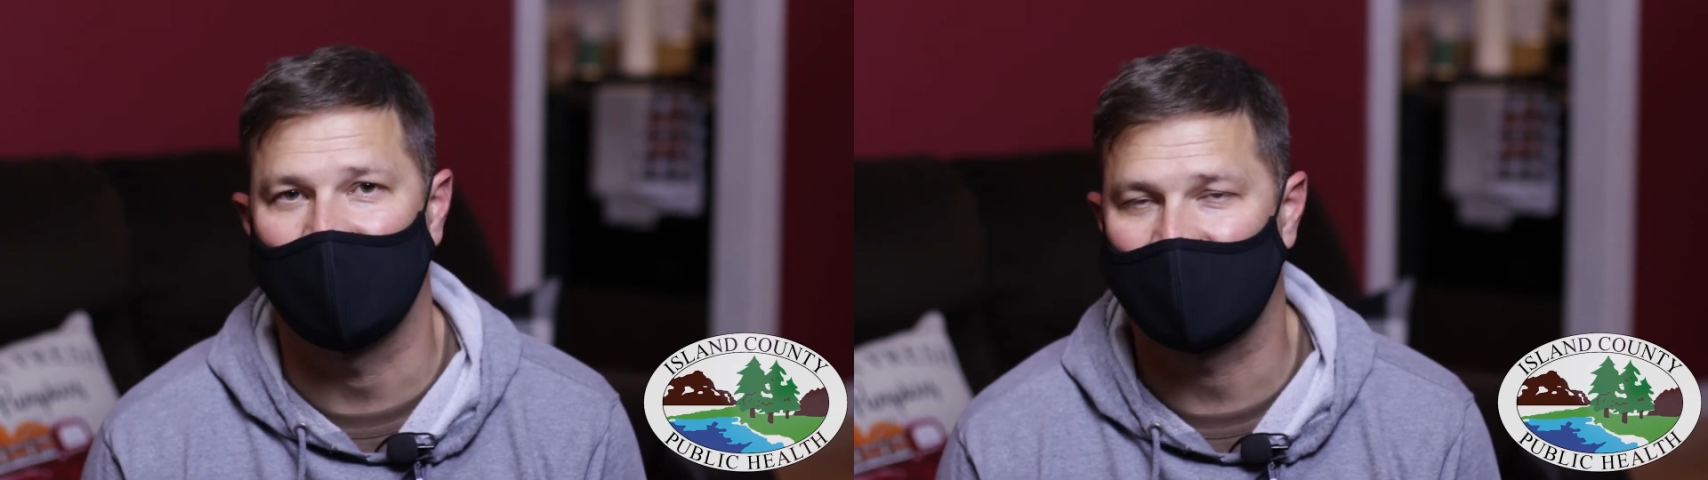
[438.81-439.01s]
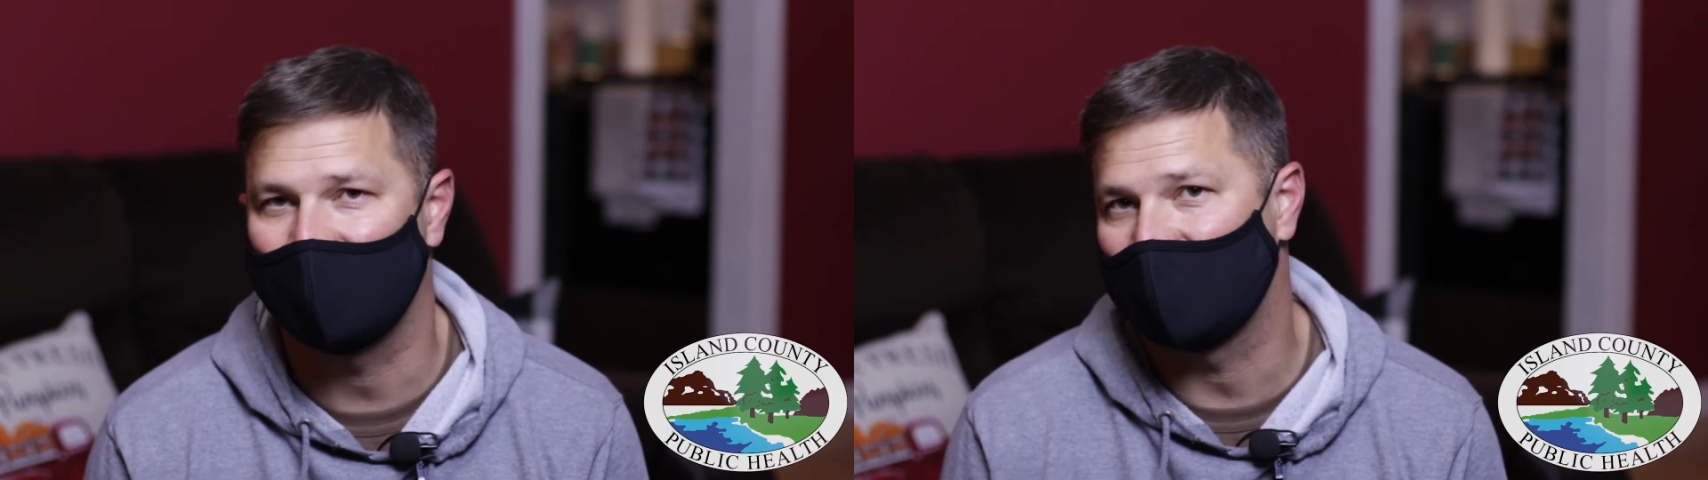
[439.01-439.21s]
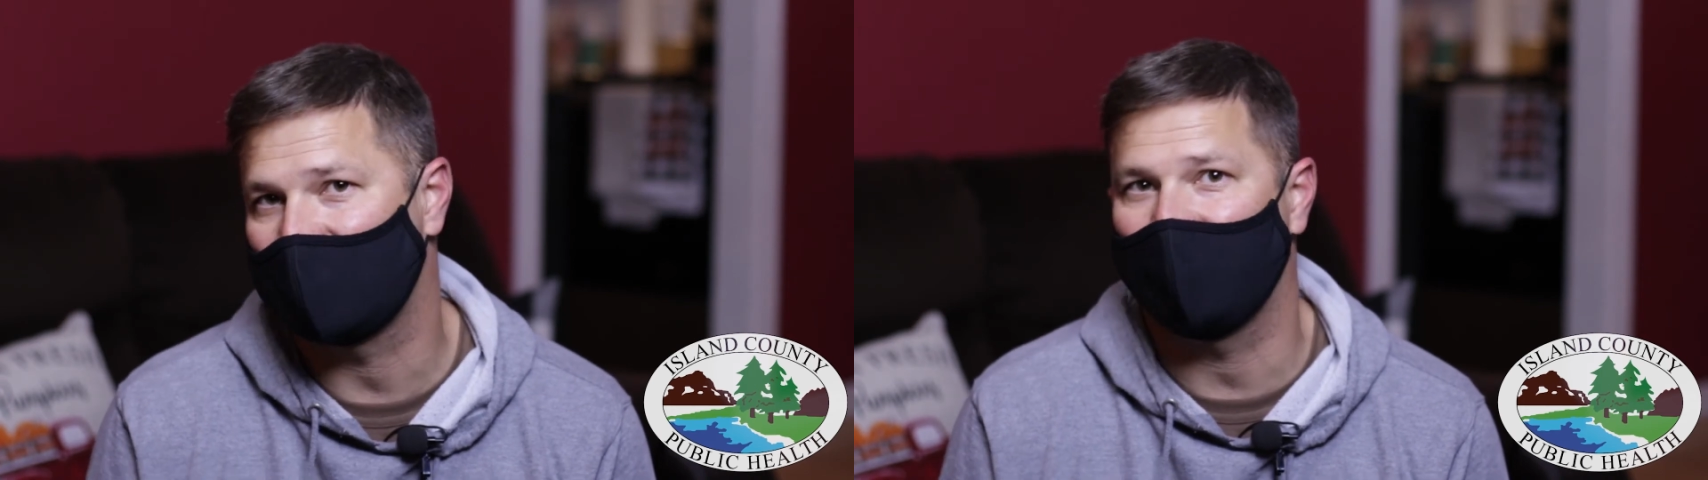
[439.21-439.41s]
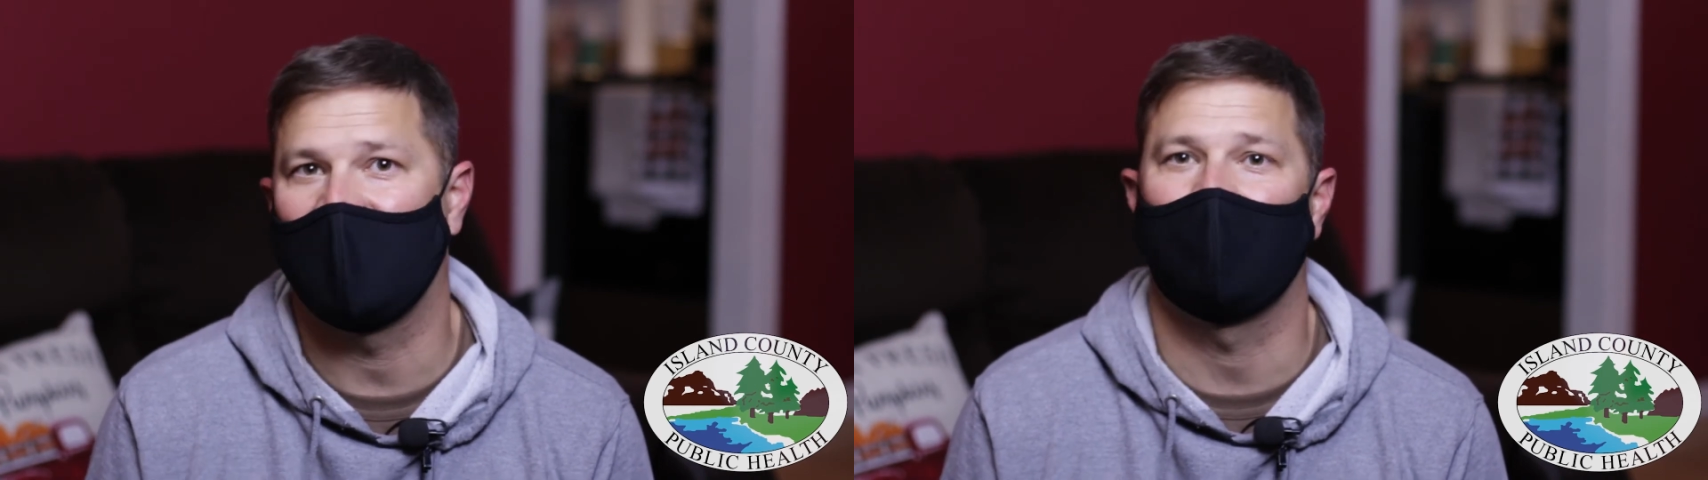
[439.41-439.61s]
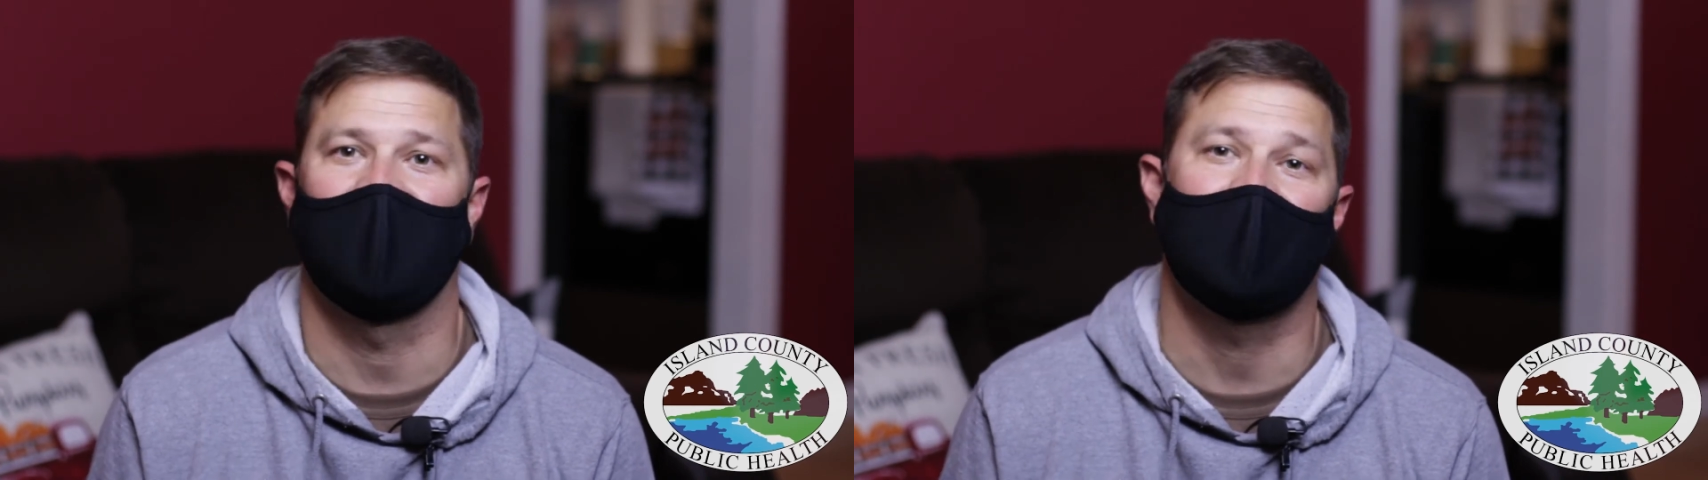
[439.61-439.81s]
So the
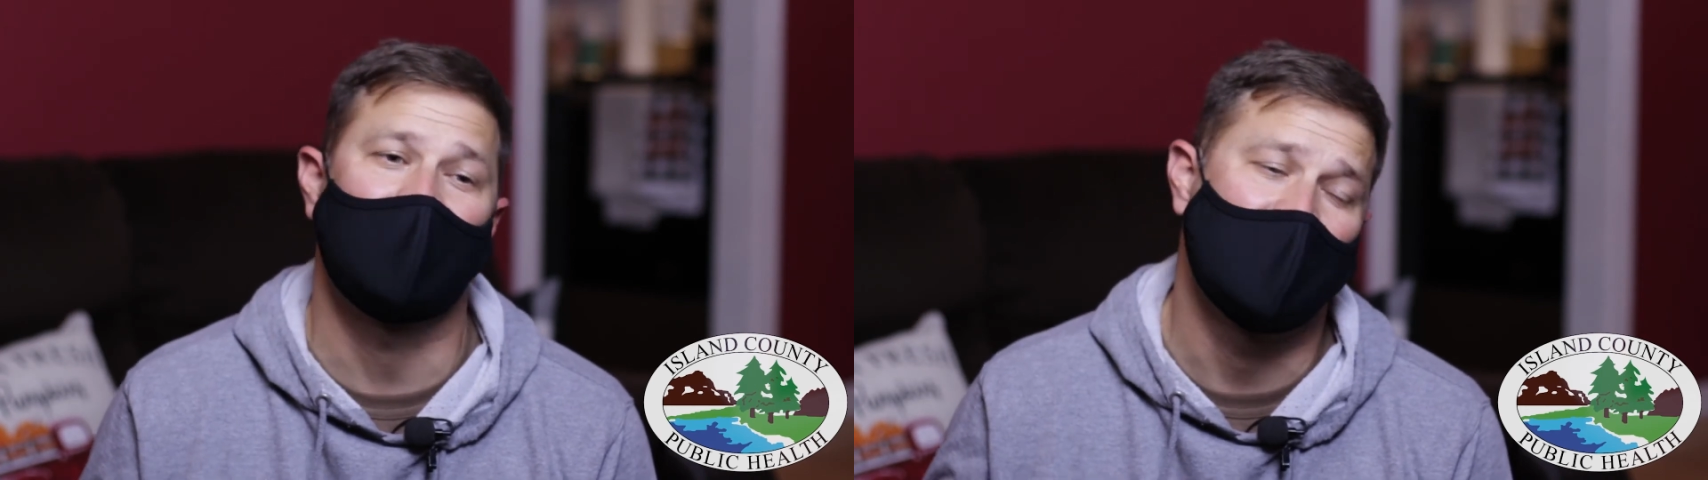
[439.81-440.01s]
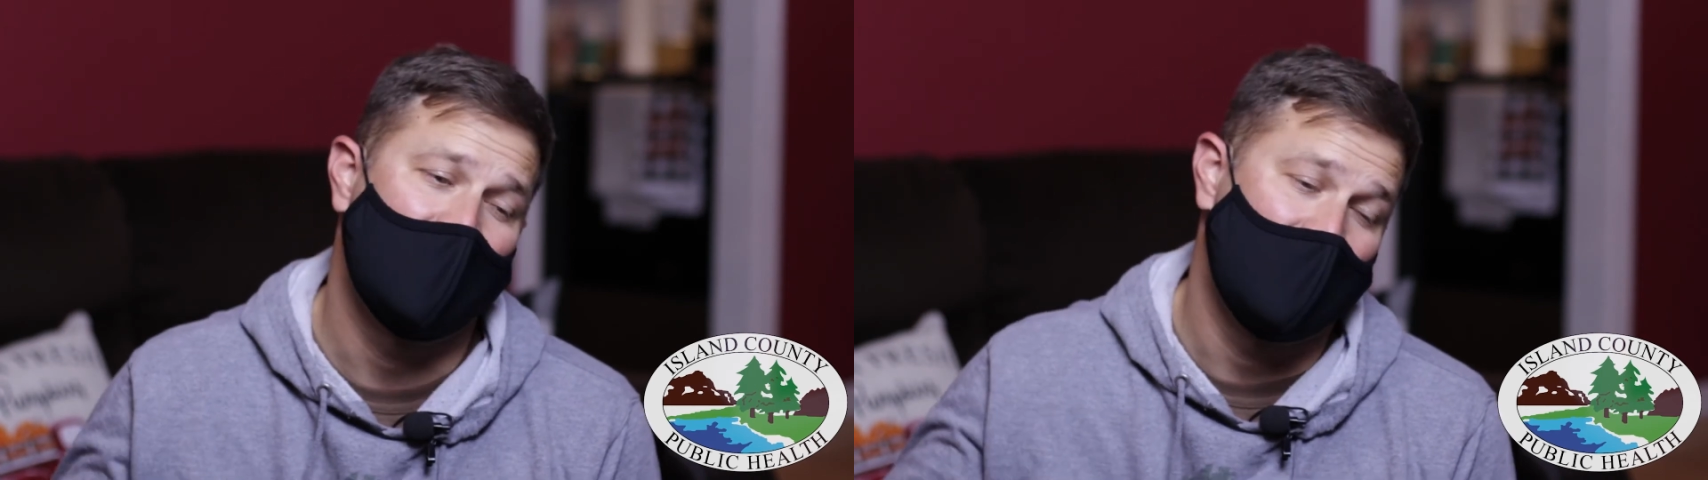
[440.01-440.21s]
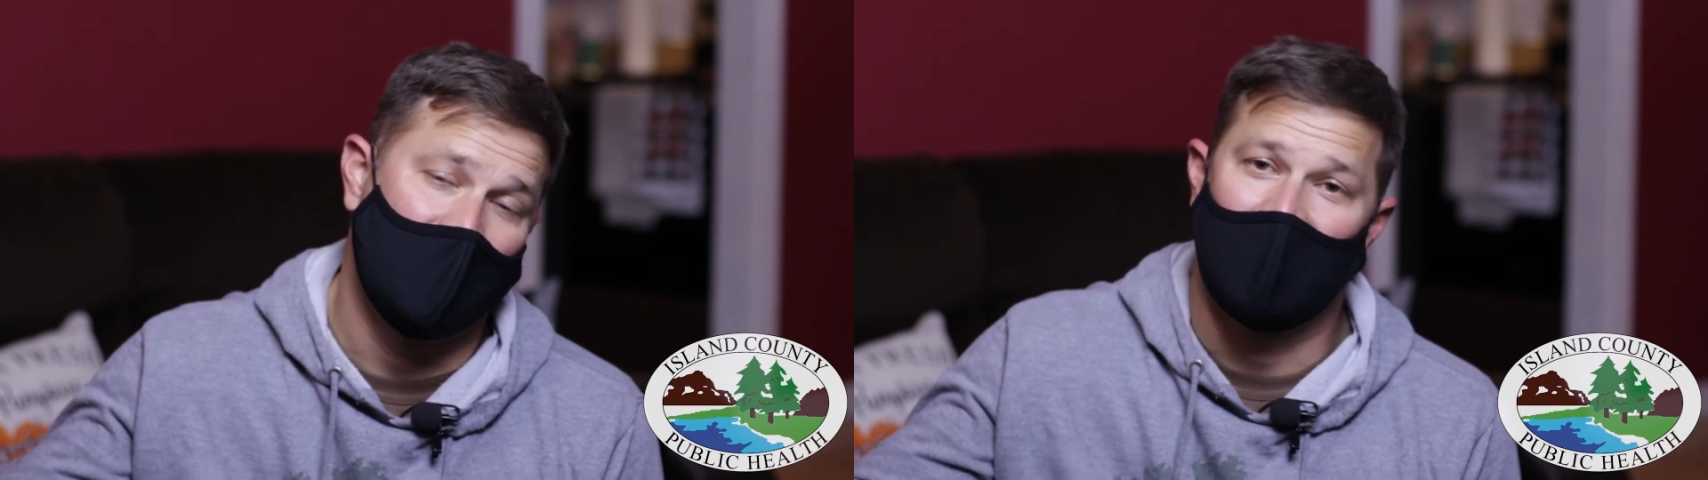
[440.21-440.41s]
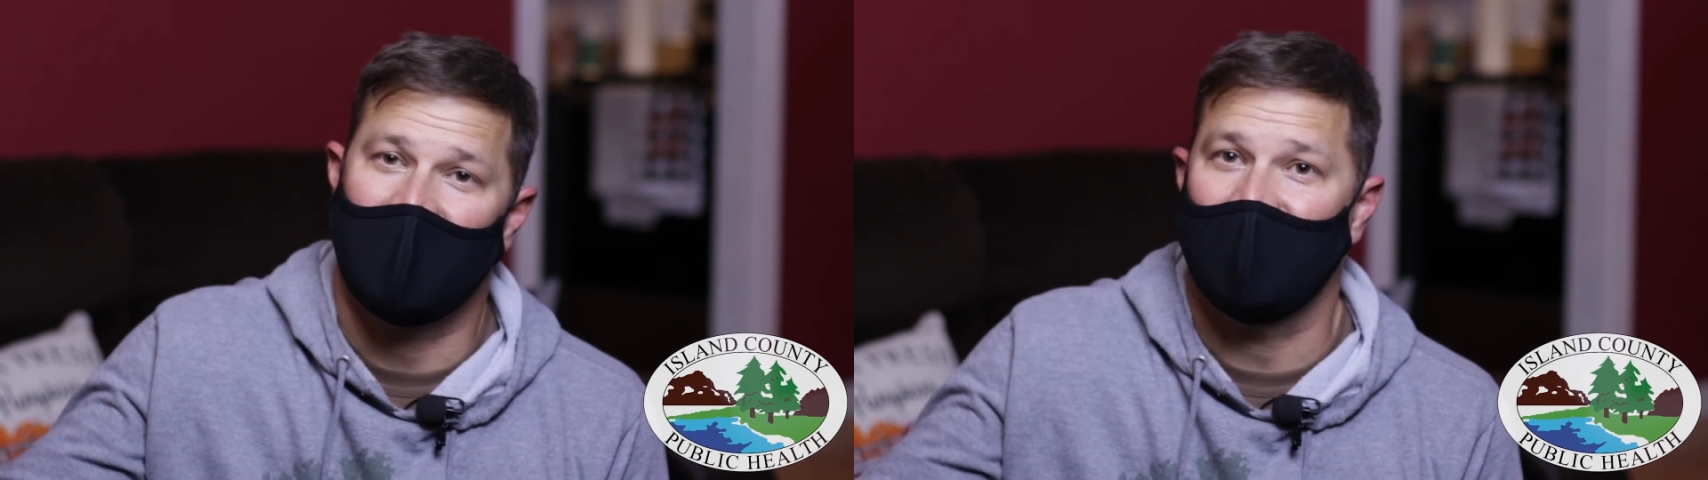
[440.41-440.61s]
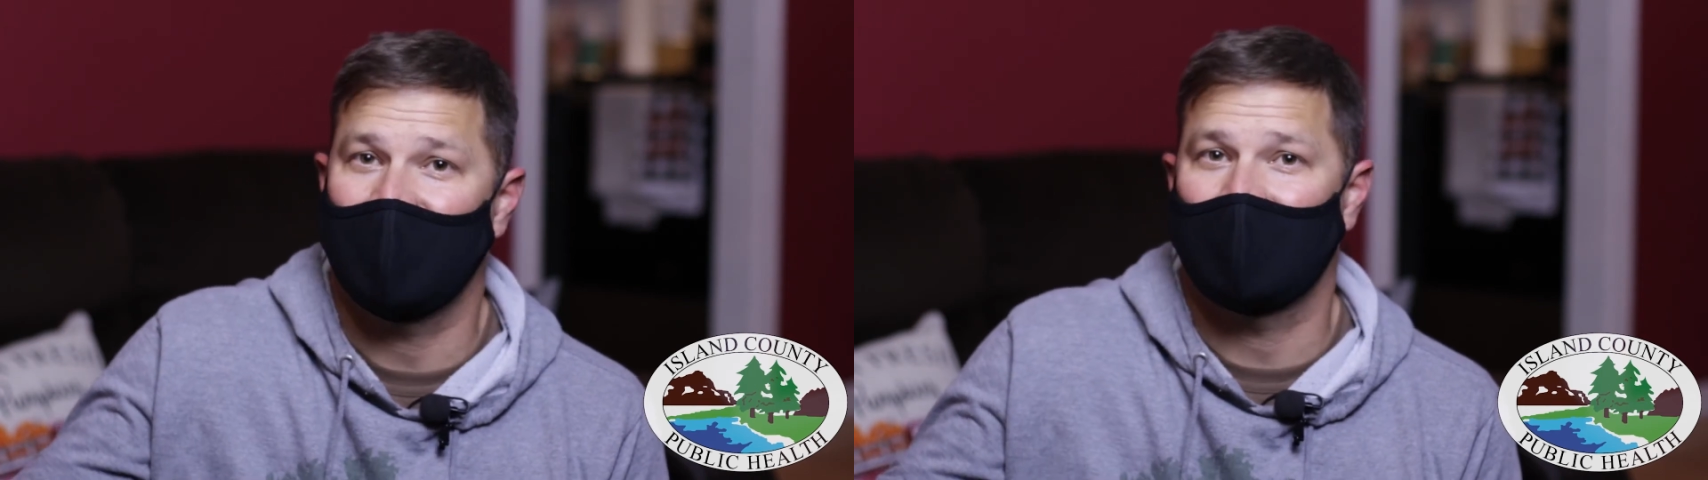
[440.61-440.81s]
survival rates, Kasey